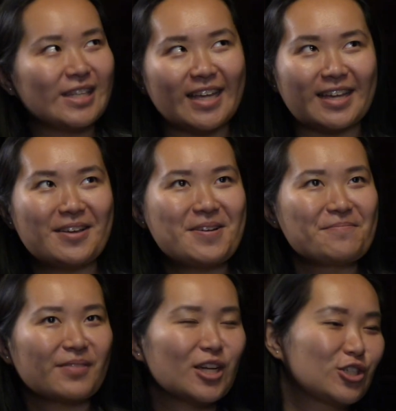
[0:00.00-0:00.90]
just like
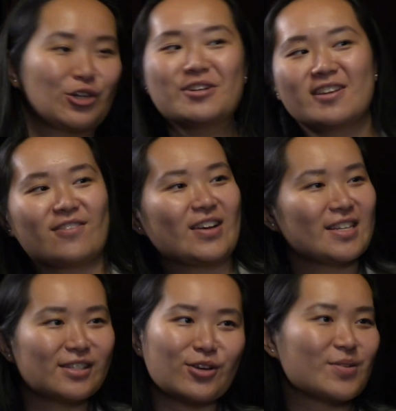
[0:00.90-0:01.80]
a journey of
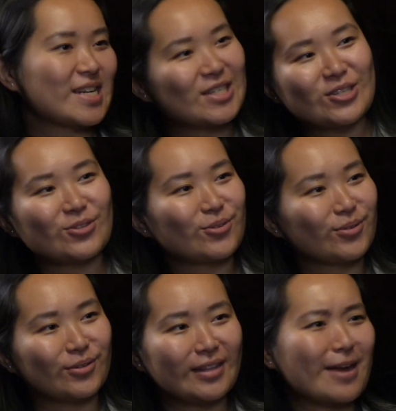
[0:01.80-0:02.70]
us going to
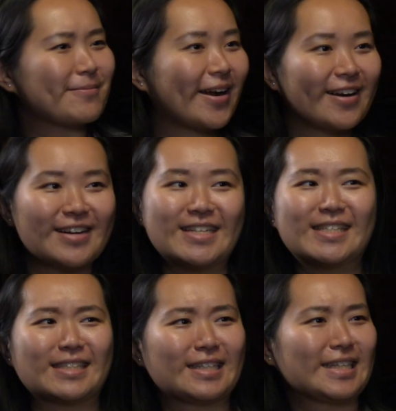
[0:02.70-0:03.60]

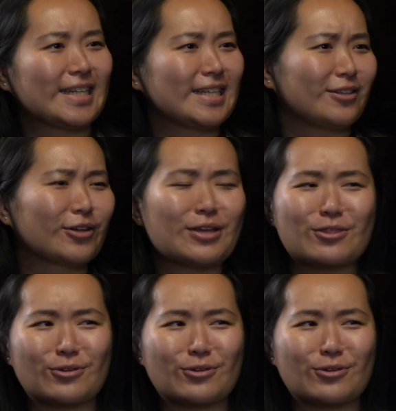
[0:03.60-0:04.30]
libraries and looking